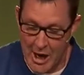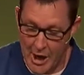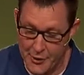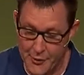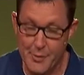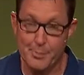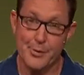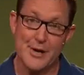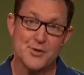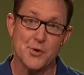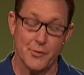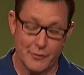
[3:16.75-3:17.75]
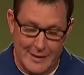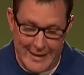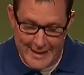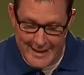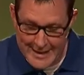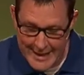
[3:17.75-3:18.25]
under the pressure of
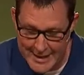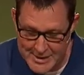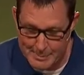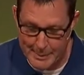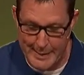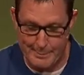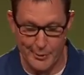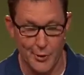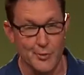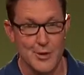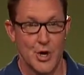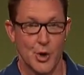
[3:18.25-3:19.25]
leading God's people,